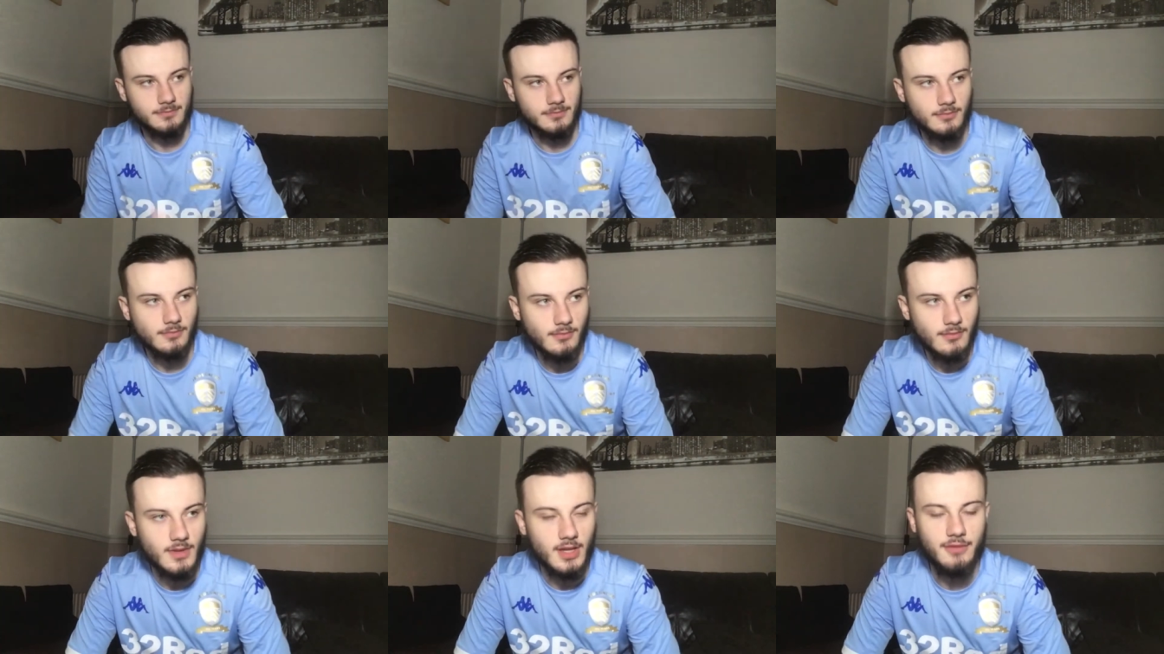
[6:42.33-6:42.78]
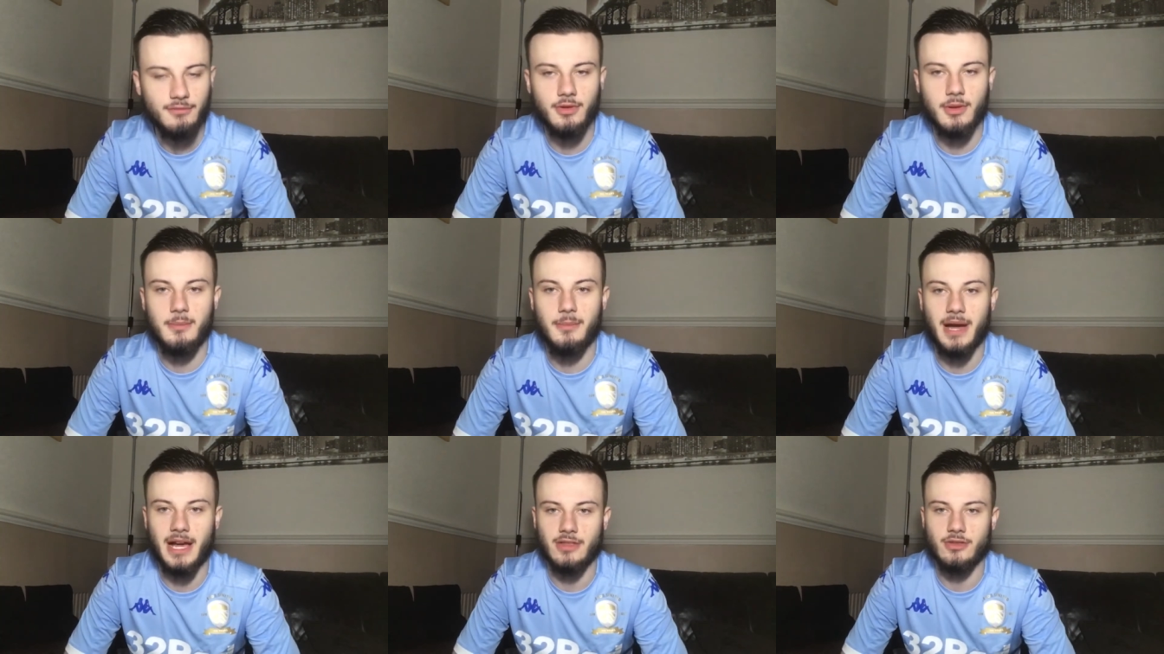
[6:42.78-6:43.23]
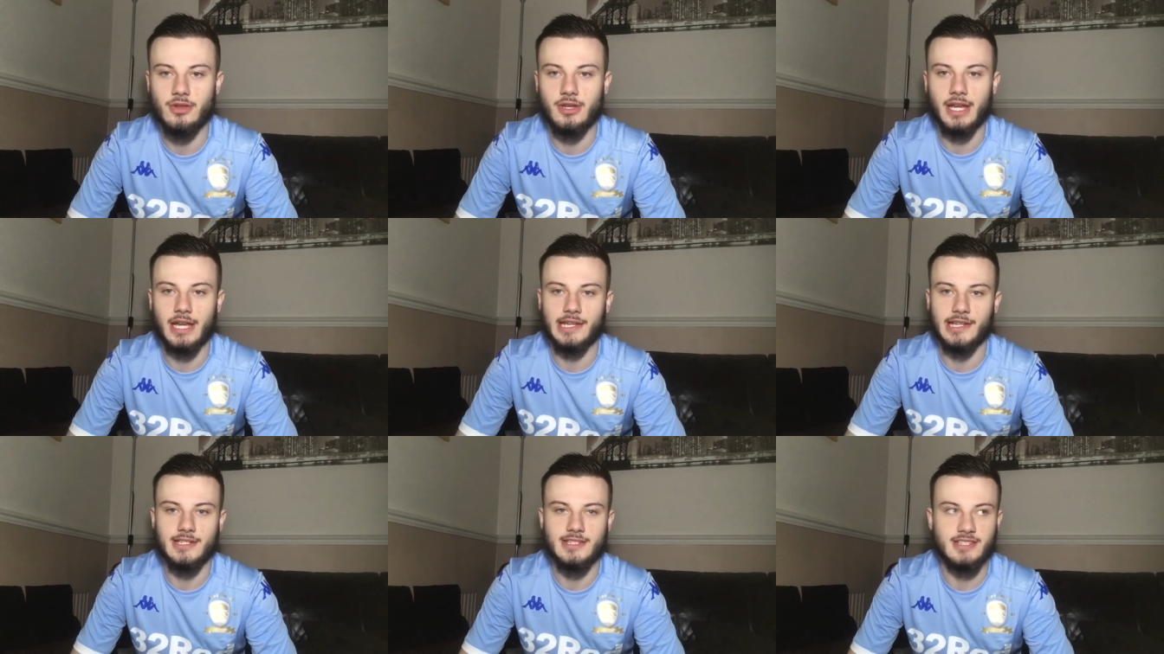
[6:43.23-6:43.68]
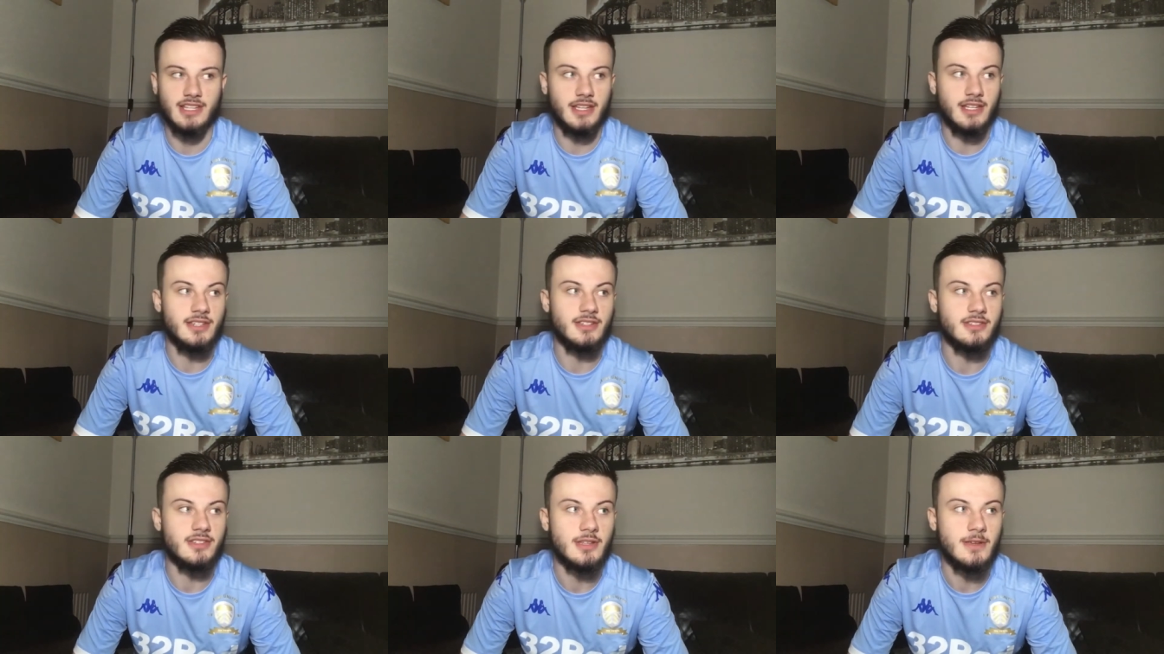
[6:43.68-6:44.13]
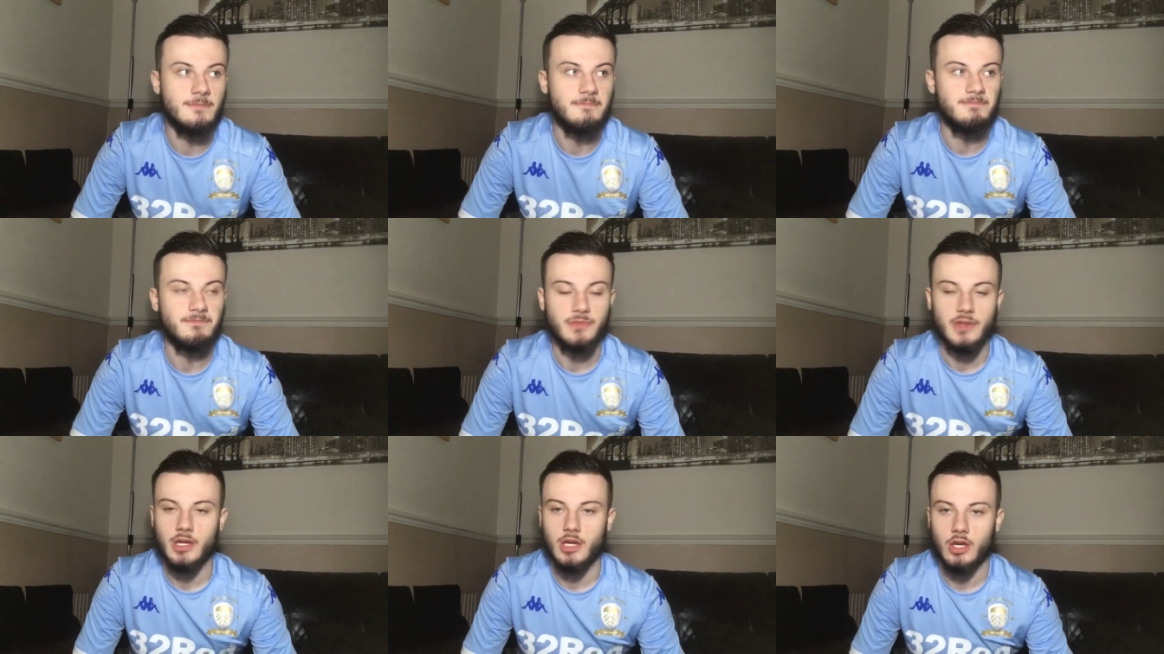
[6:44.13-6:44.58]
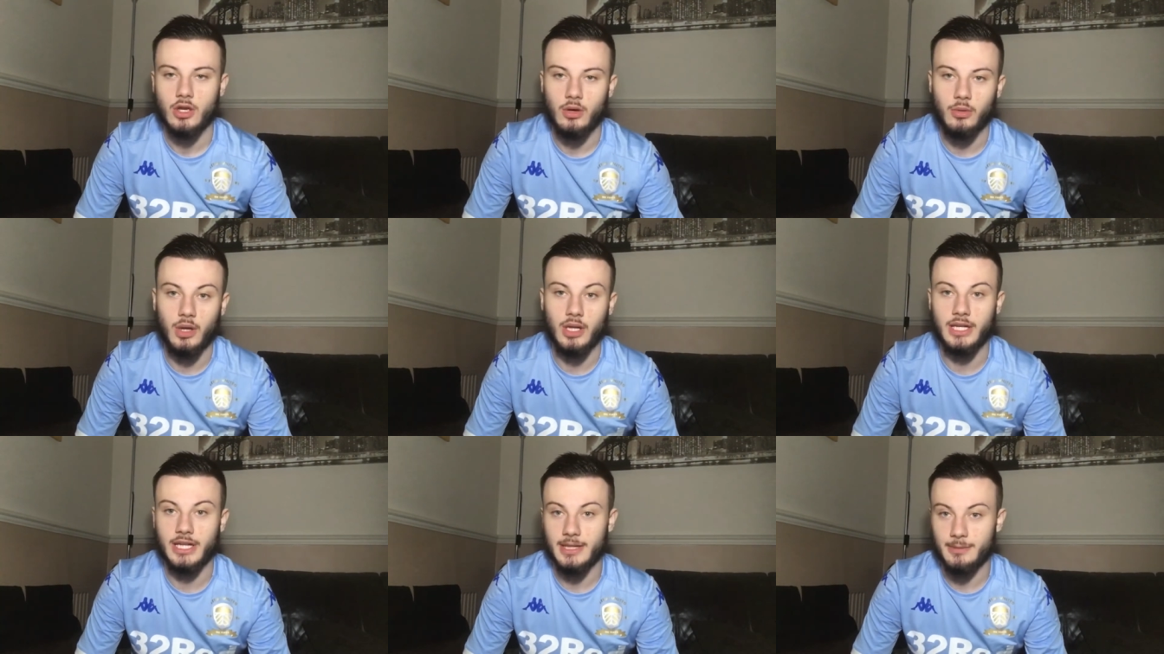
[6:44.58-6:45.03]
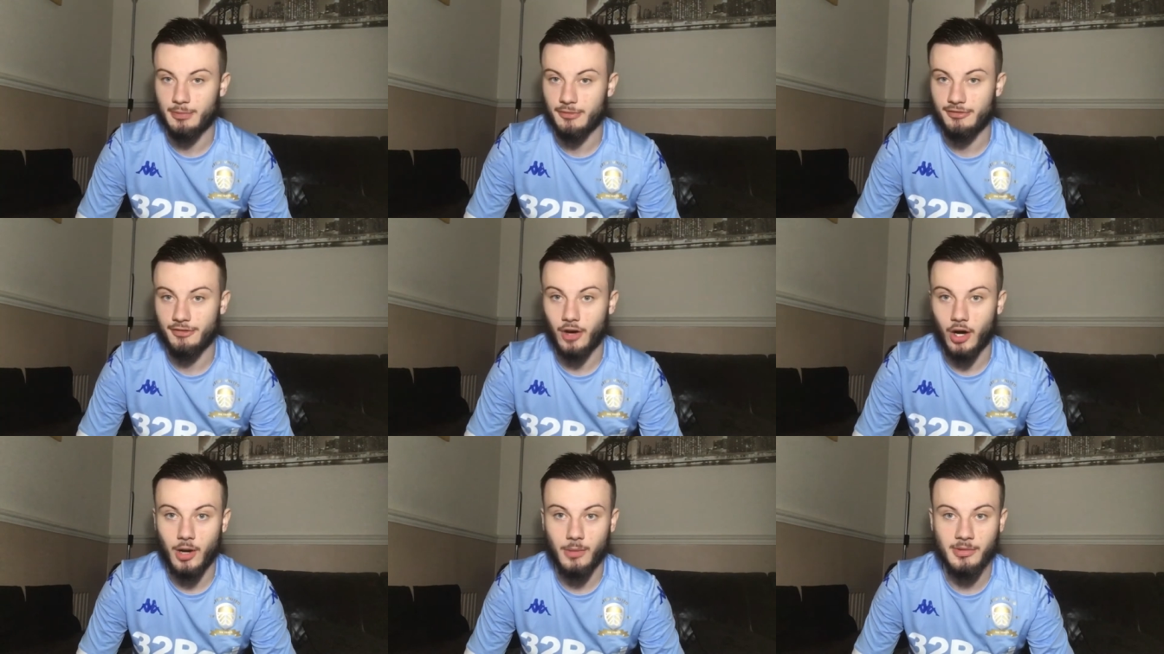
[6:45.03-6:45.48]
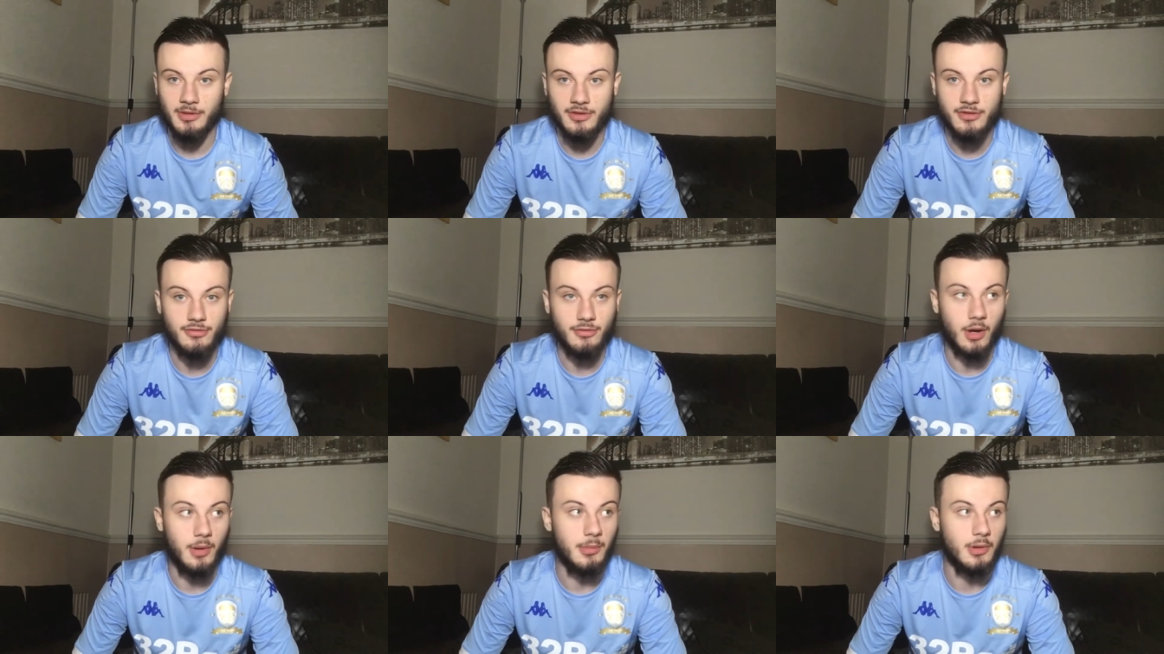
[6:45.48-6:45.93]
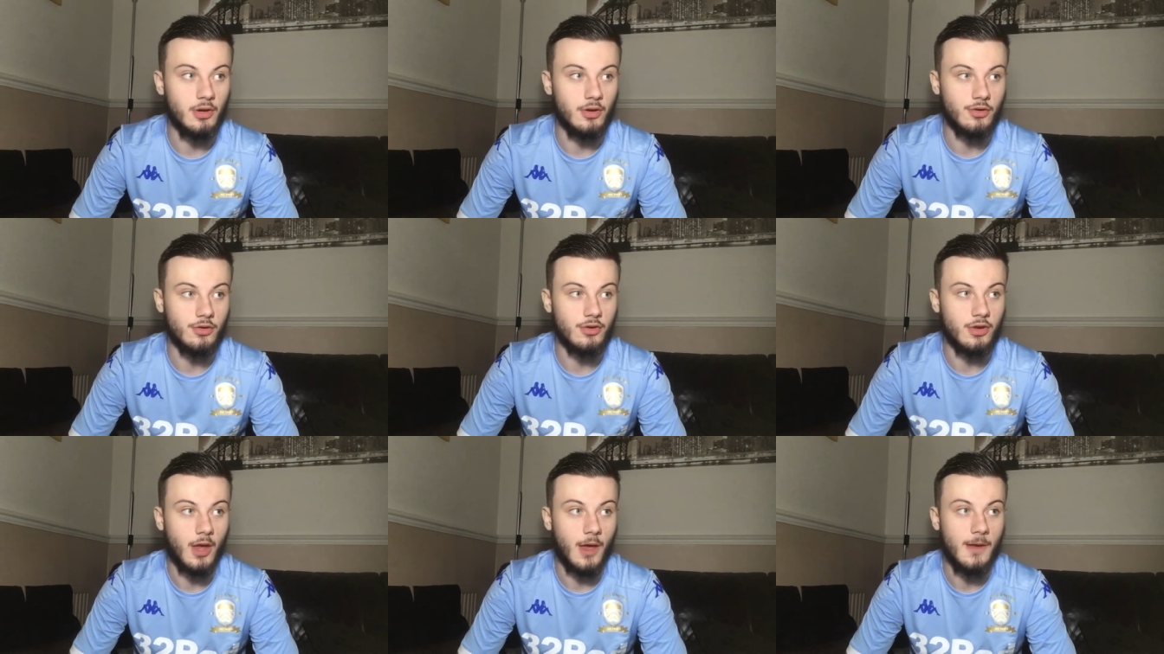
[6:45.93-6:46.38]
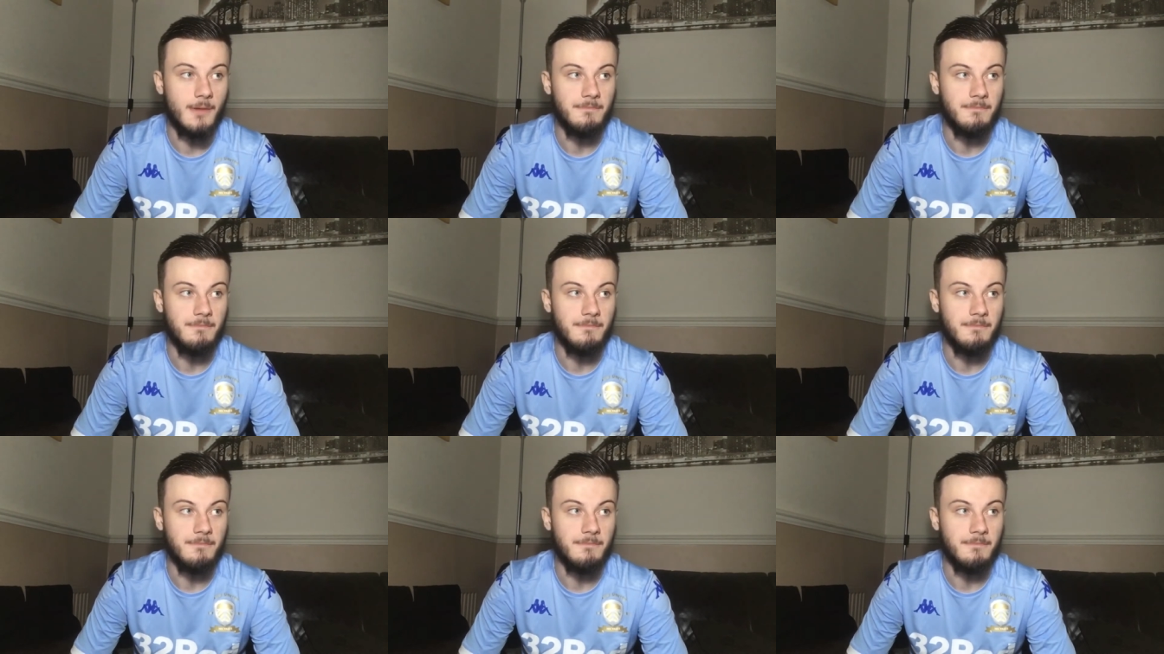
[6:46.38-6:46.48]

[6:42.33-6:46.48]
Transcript: uh, from the match analysis, quality performance from us,